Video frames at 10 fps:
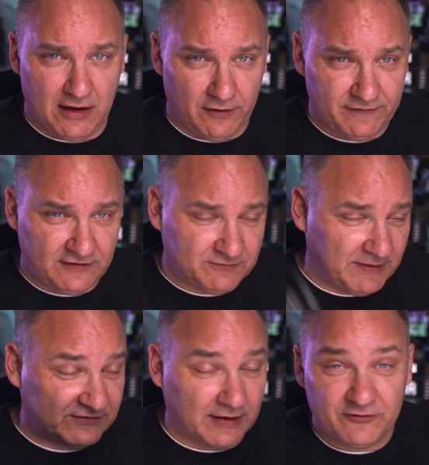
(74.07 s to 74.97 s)
All things
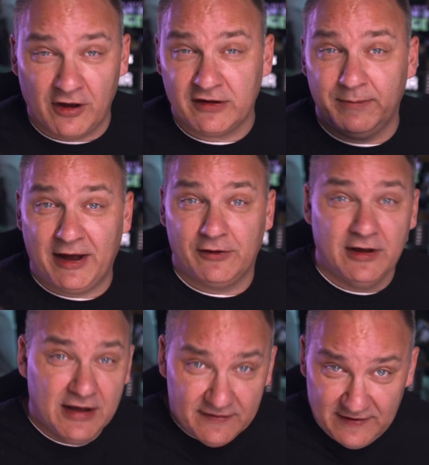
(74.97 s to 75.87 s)
Meze. I'm talking about
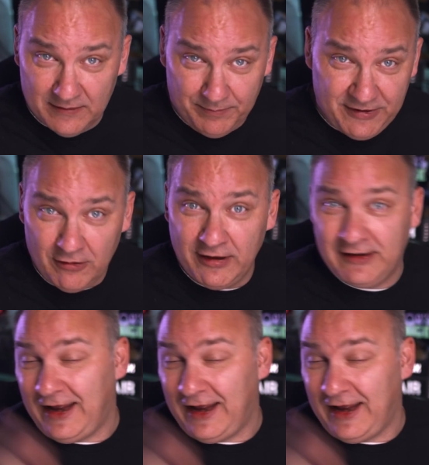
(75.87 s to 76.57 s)
the Empyrean